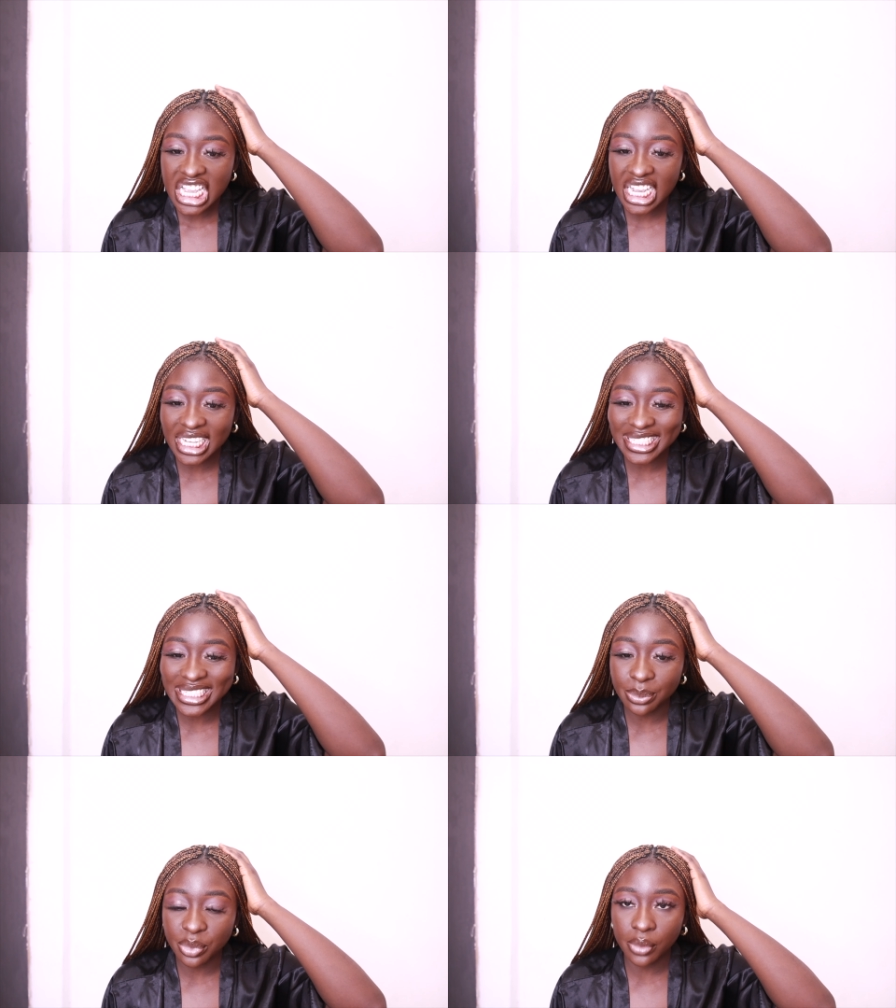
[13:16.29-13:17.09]
I can't
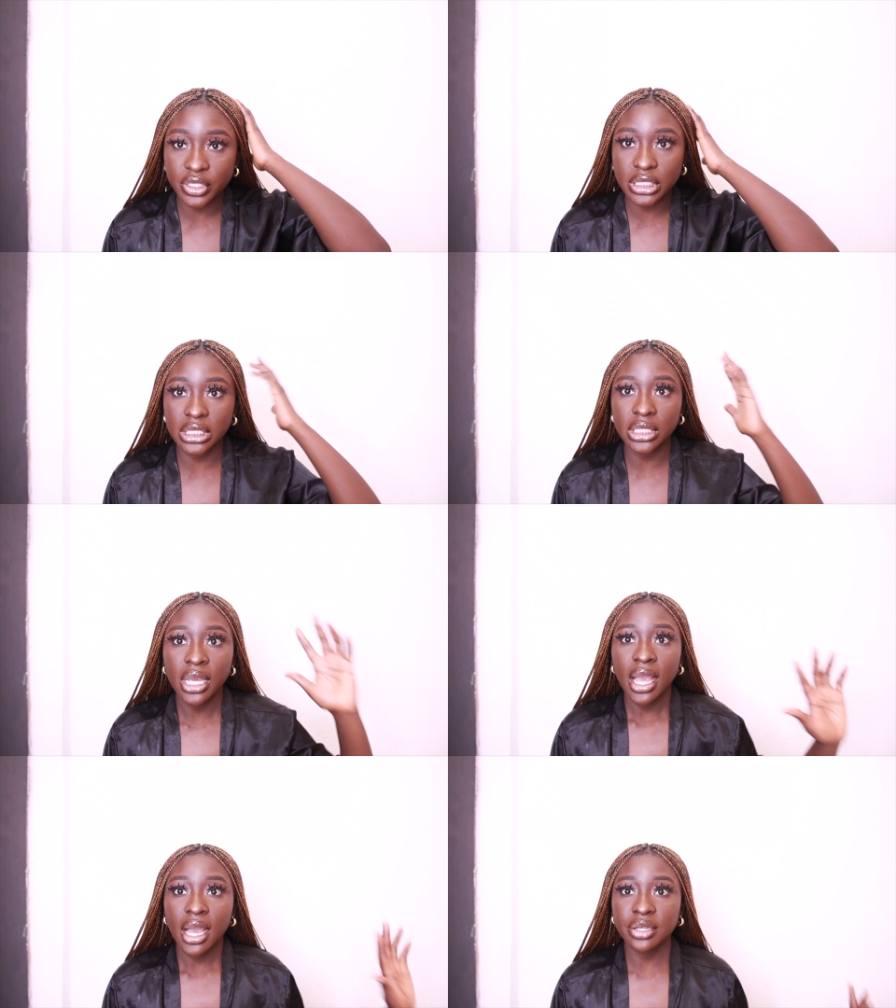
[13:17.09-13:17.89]
sleep, obviously.
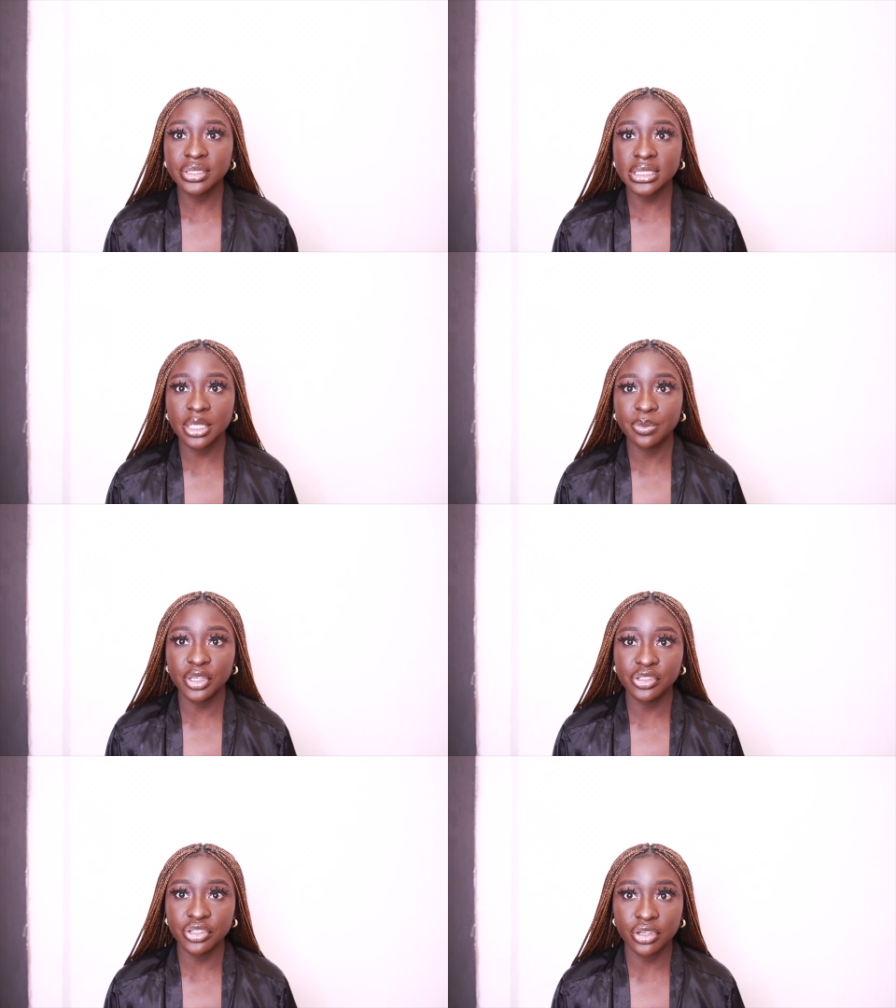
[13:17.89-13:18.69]
I'll try and take
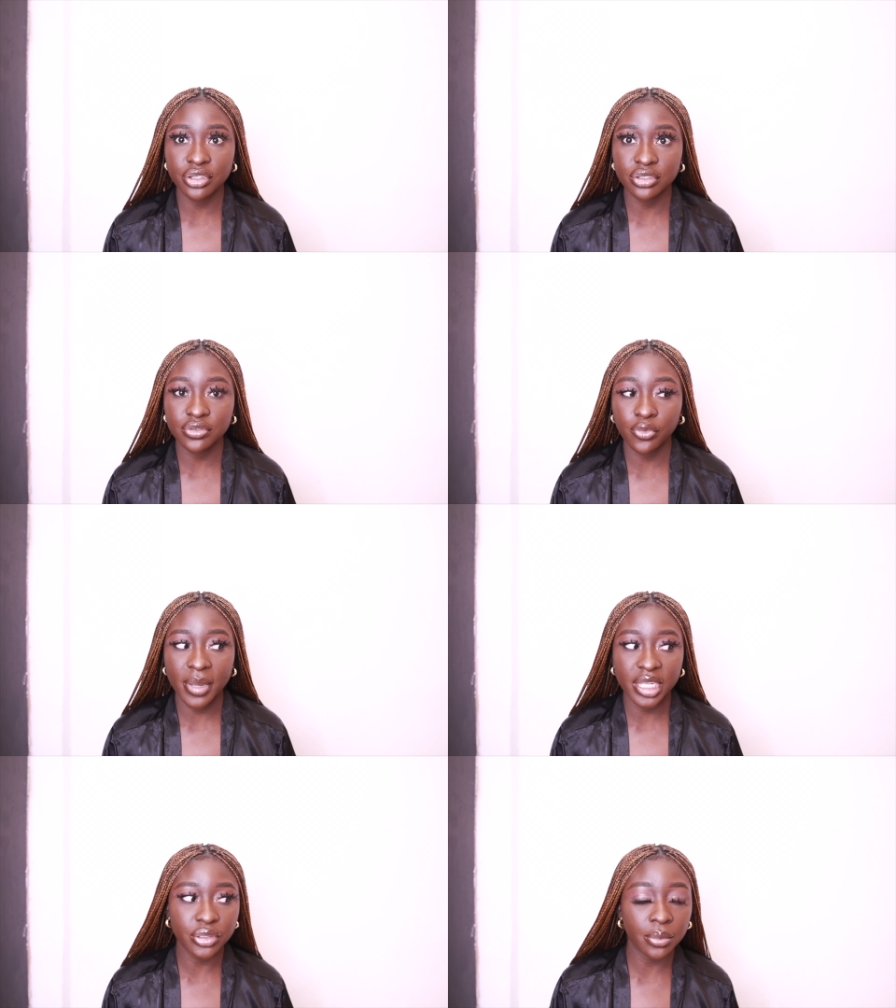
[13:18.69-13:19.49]
pictures for
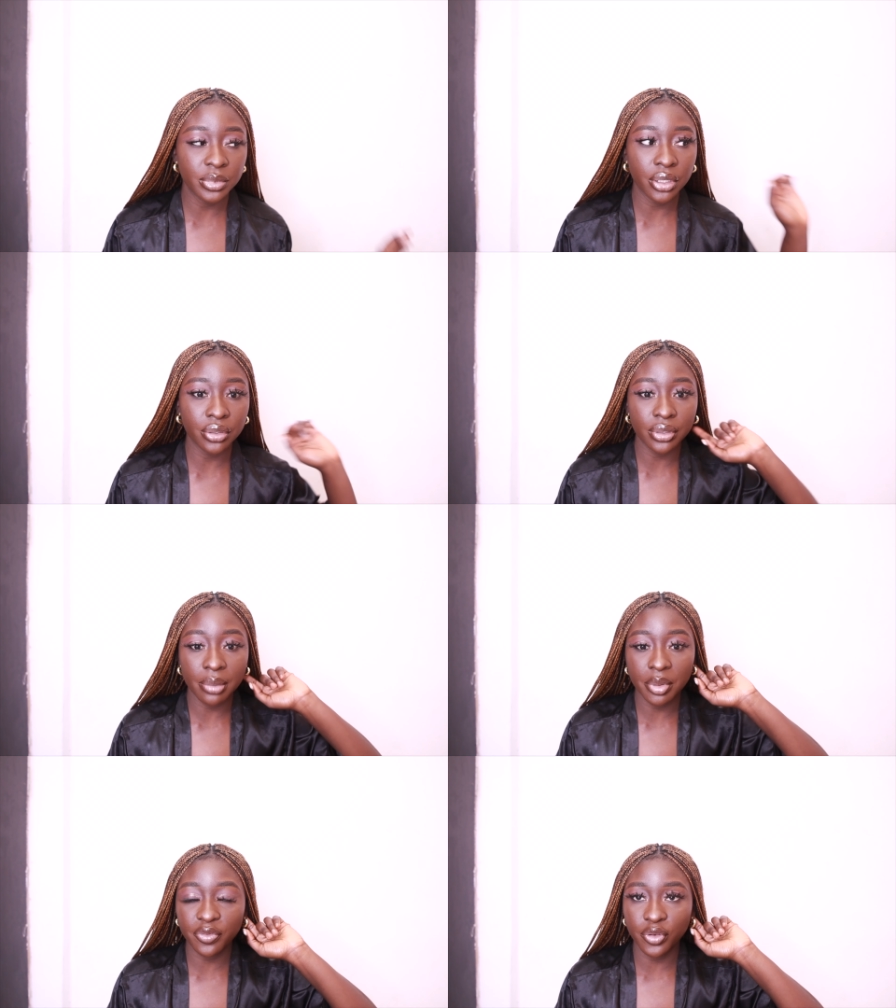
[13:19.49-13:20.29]
my thumbnail and
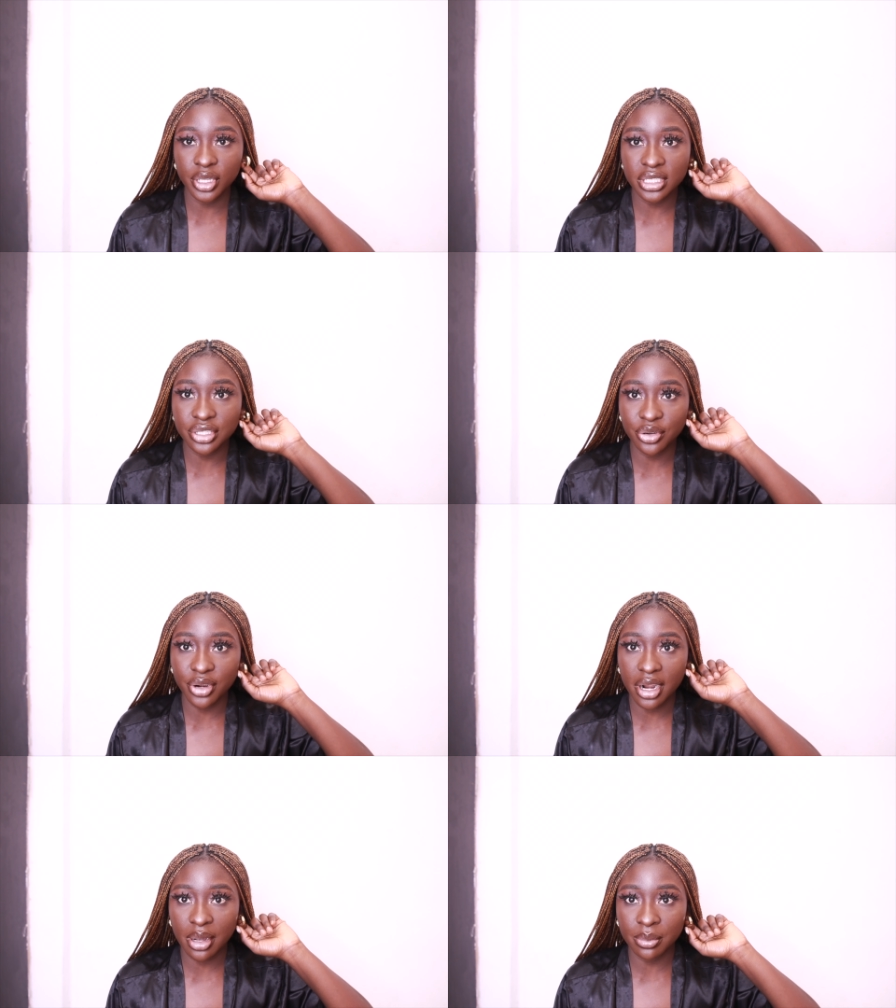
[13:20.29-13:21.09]
maybe for
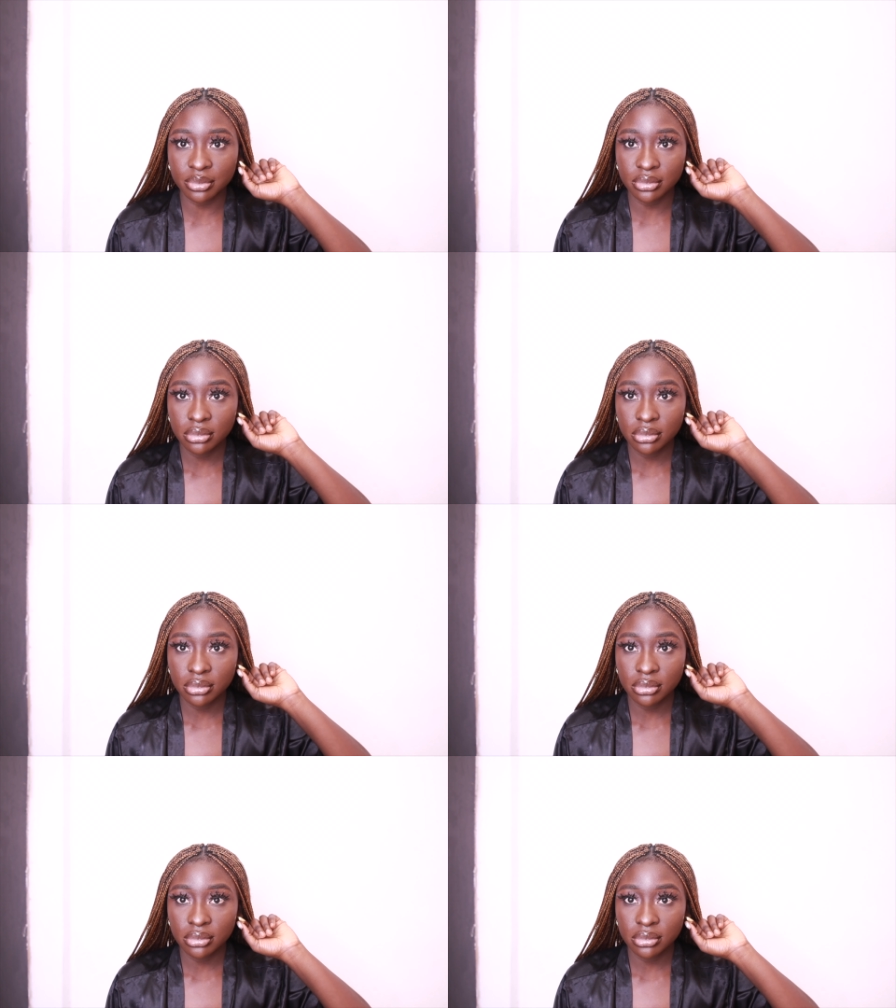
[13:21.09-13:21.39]
Instagram.